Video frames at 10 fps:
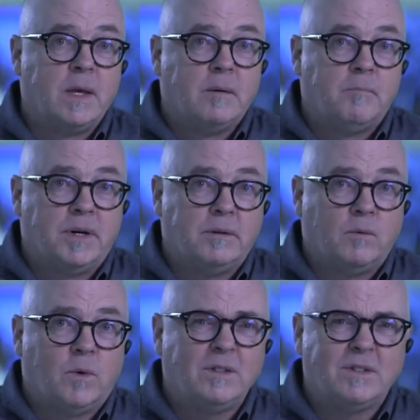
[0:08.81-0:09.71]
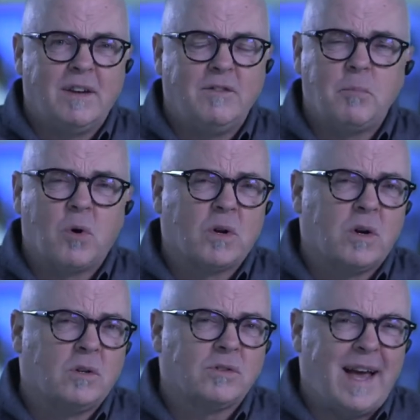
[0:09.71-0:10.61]
But what do safety
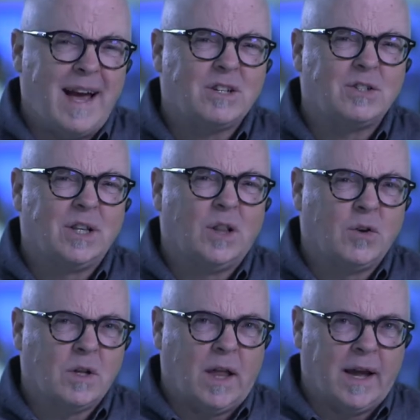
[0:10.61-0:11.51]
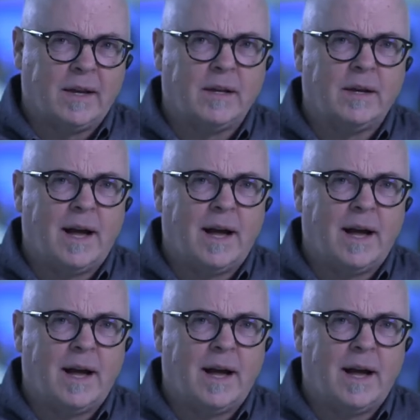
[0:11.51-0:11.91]
protocols actually look like?